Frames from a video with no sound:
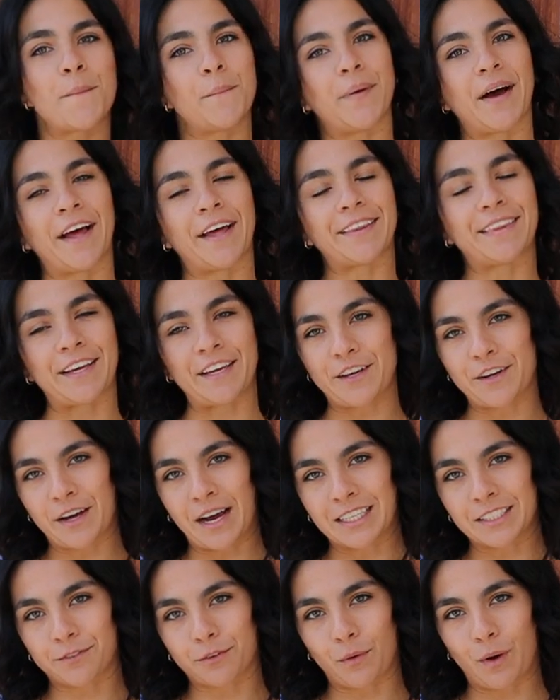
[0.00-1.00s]
but thank you
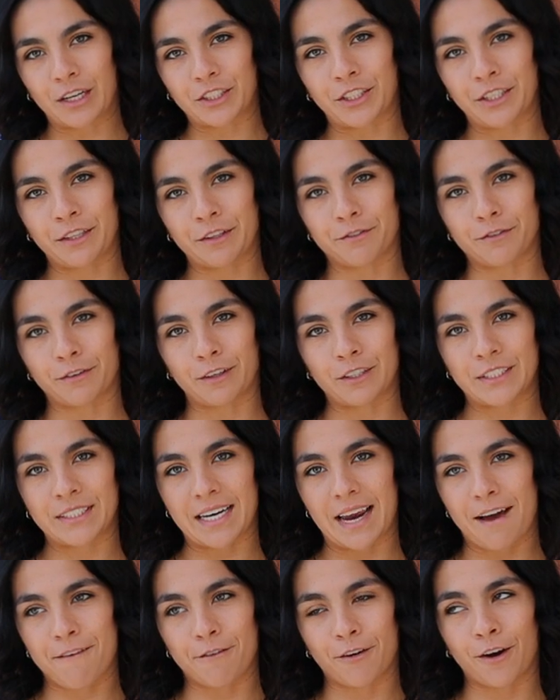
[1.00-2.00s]
guys for watching the
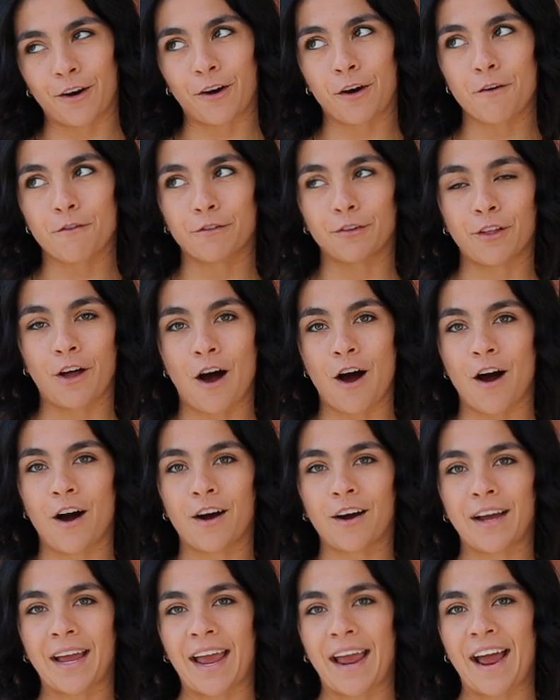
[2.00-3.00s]
first ever
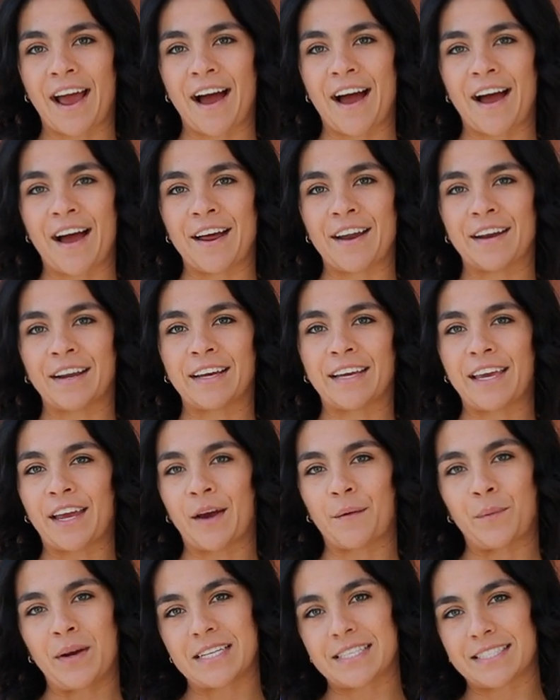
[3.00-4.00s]
vlog, and I
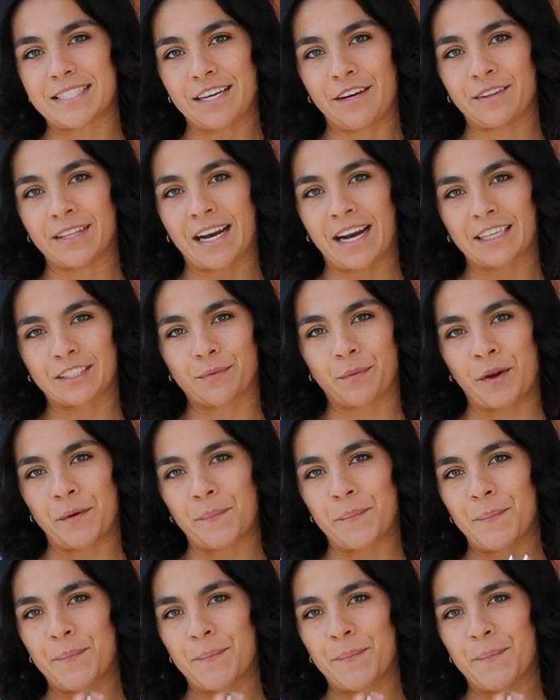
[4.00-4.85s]
can't wait to see you in the next one.